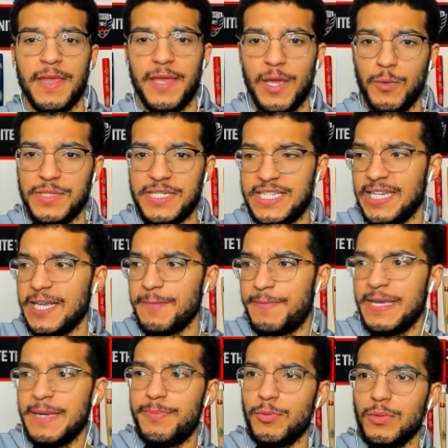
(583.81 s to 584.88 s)
It was seeing
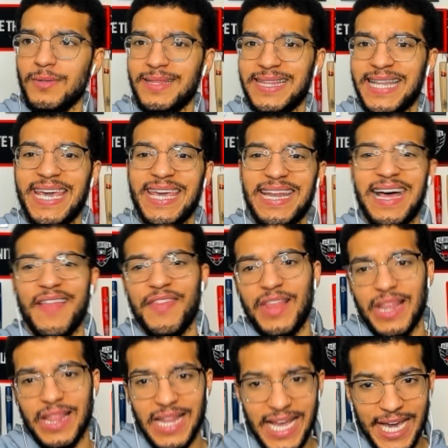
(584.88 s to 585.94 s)
people lay it on the
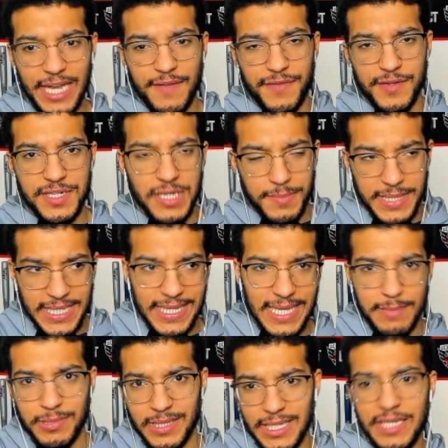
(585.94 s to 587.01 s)
line for something that they
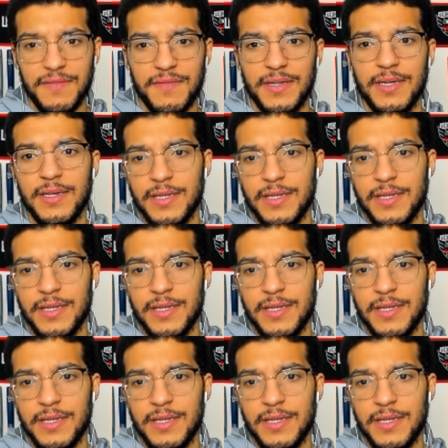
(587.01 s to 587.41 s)
believe in.